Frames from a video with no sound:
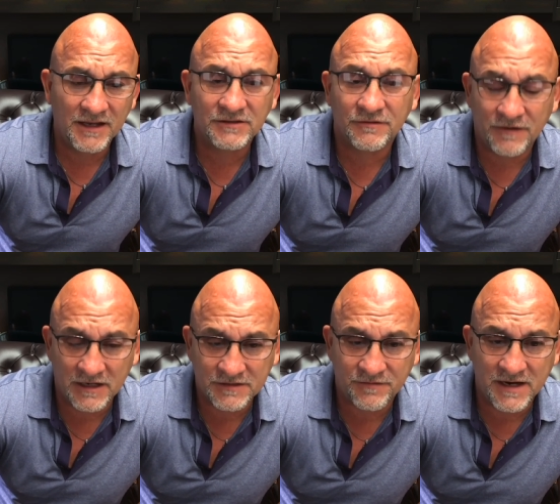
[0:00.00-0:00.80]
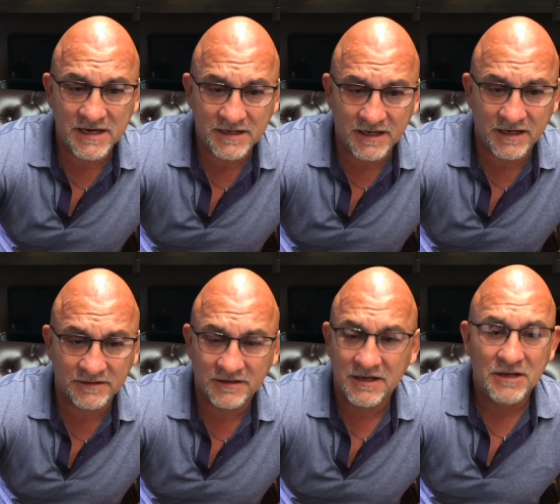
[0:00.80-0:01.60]
It's a phosphate,
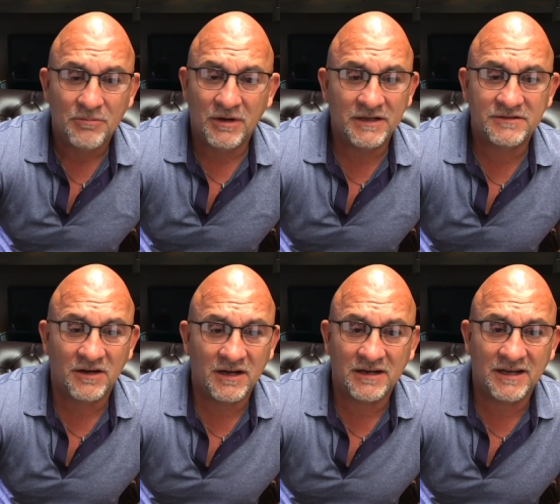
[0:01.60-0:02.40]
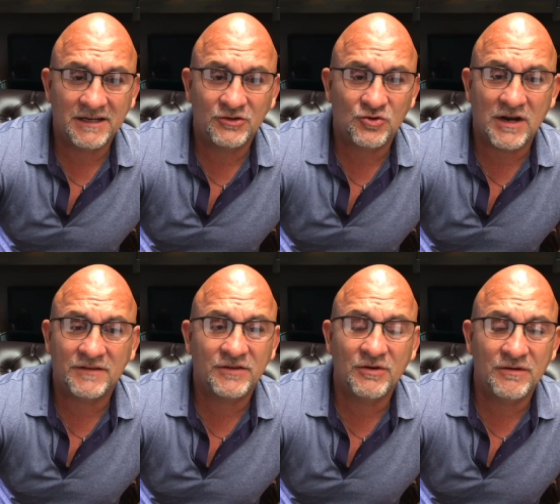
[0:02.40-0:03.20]
yes, but it's not like
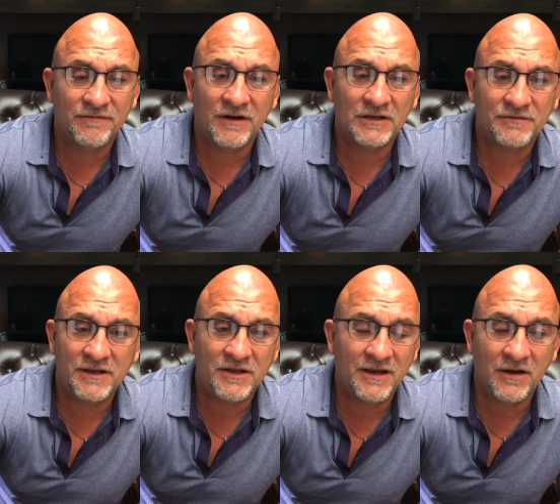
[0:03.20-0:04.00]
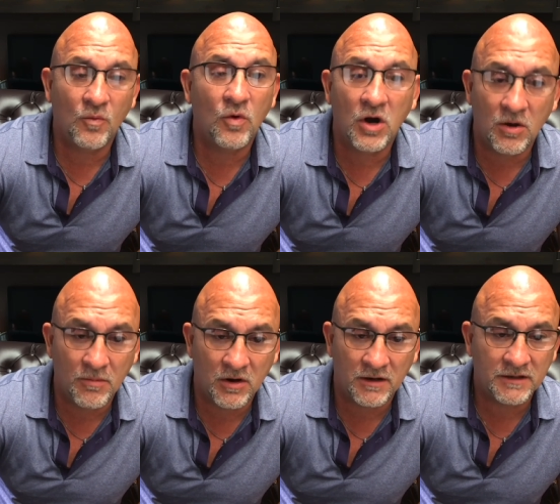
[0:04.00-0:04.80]
trisodium phosphate you get at
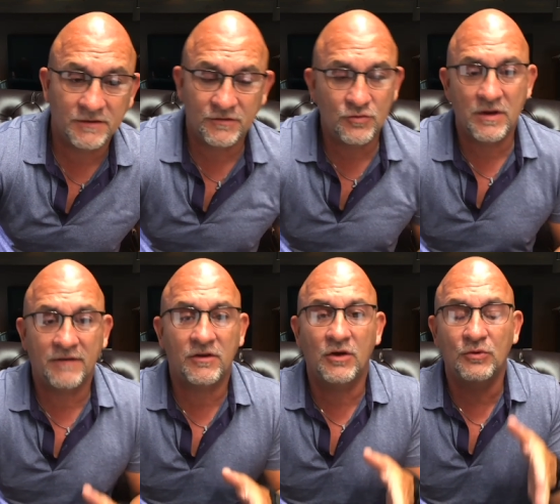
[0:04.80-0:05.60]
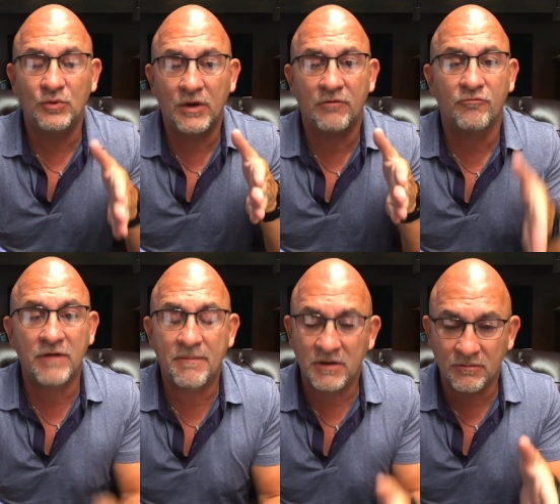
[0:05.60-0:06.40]
Walmart. You have to go to a
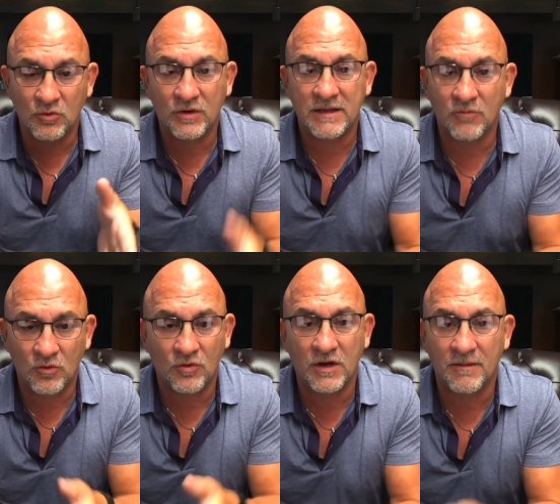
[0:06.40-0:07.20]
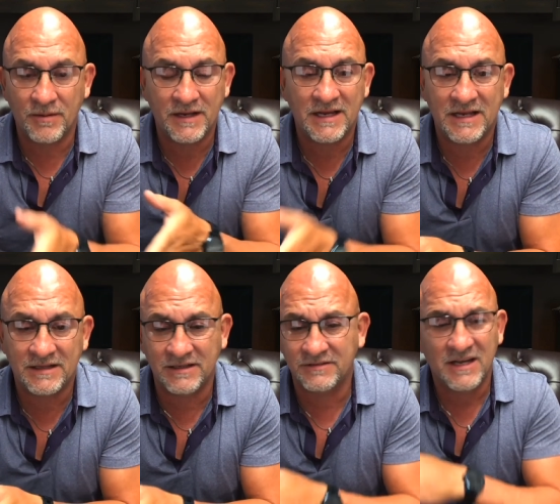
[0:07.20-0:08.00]
reputable chemical company and
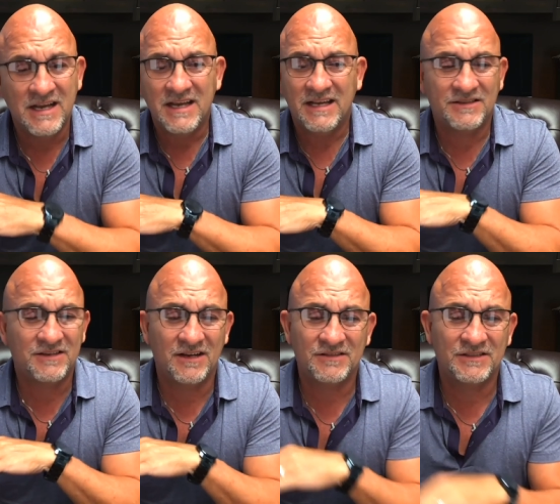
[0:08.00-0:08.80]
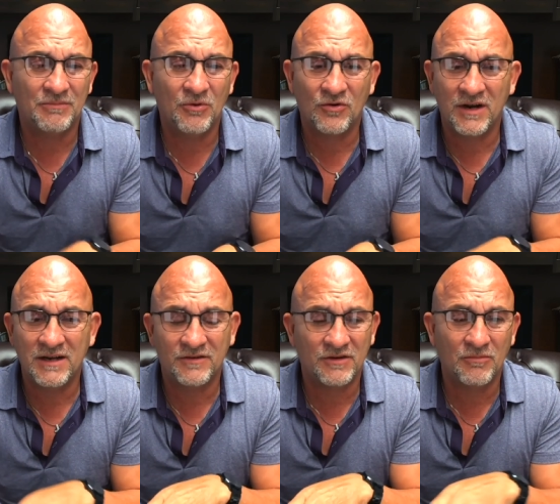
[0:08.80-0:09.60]
get this. It's not Simple Green
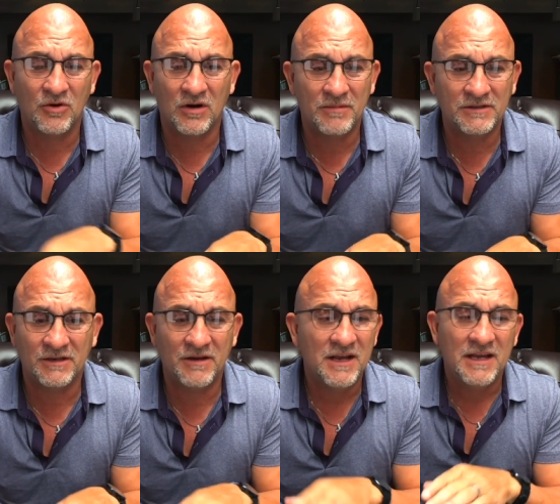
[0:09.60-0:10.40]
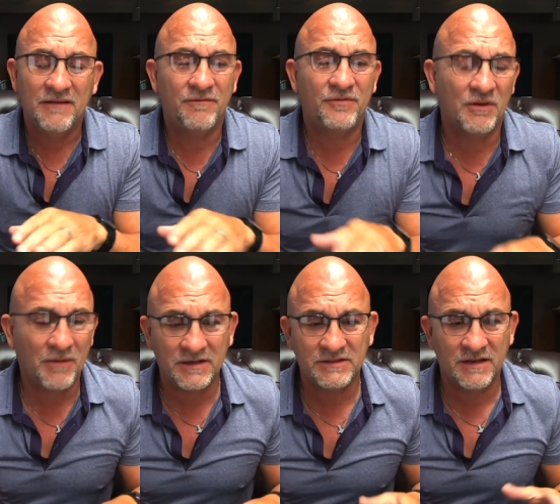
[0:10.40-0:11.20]
and some garbage that if
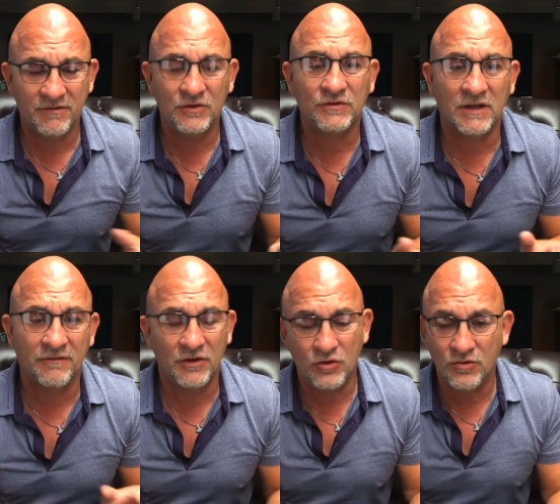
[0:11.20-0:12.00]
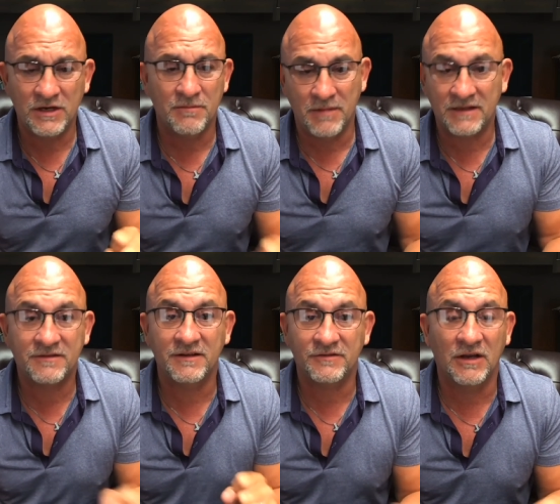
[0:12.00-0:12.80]
somebody's giving you stuff that you need to mix
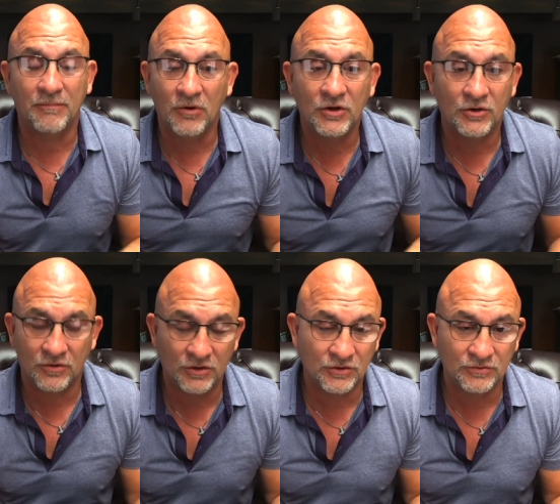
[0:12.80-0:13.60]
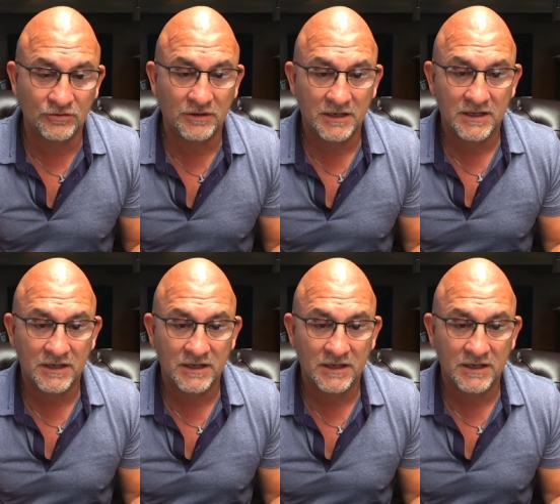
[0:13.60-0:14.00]
this up on your own,